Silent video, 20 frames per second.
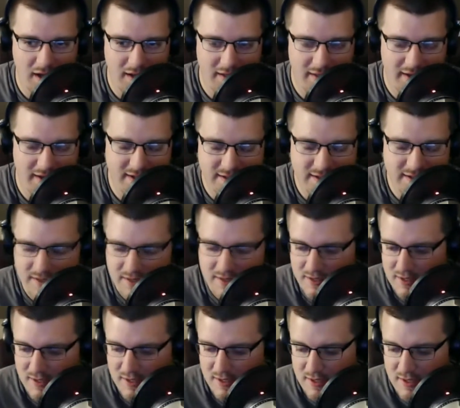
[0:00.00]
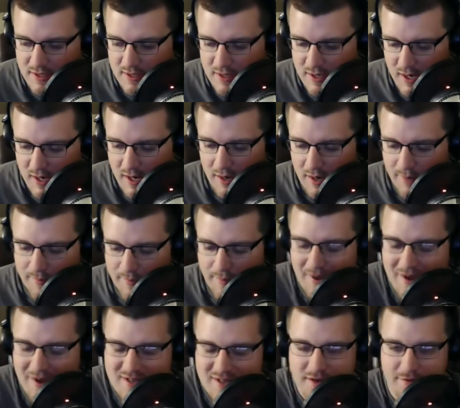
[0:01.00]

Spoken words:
liked it. It makes it